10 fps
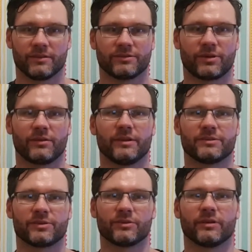They're totally
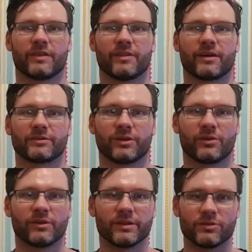internal, and they are
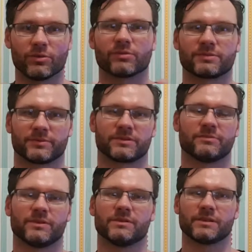totally your
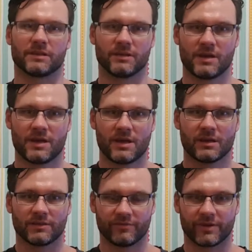responsibility.
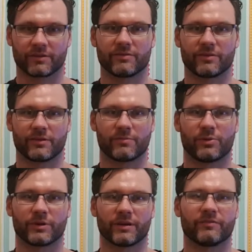It's very, very
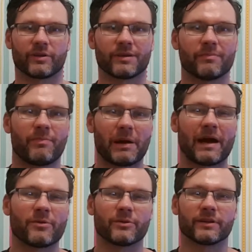important and very
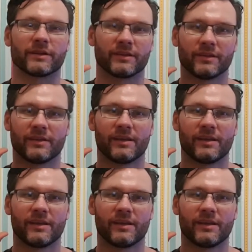empowering.